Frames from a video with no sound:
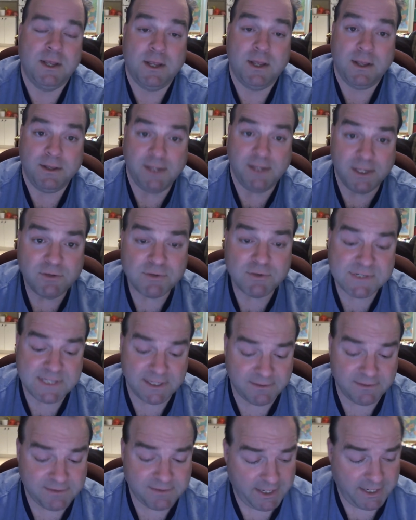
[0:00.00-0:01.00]
The interesting
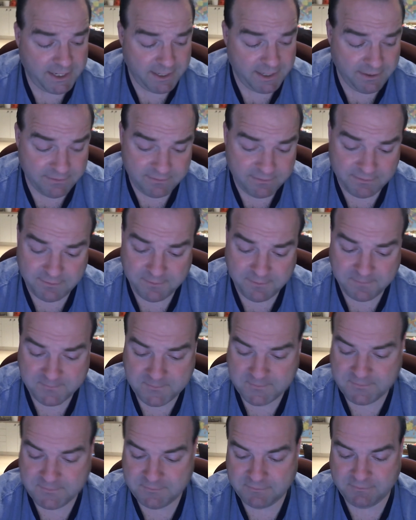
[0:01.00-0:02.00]
thing is,
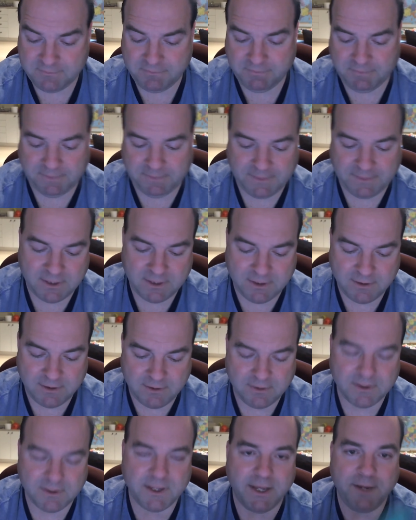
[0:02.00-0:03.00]

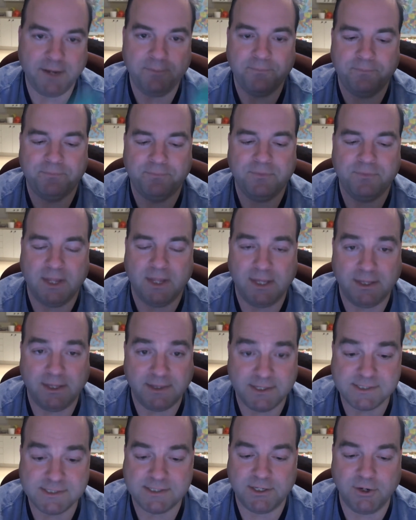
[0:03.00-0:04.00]
okay, and
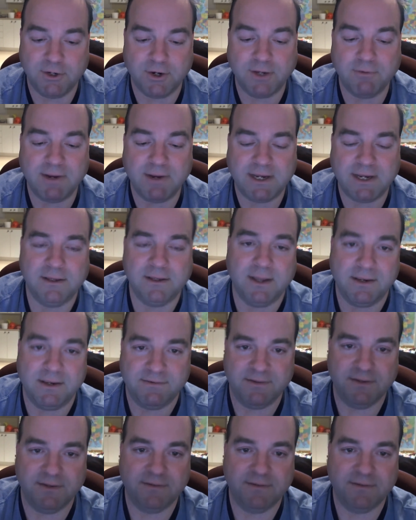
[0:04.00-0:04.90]
this, you're going to recognize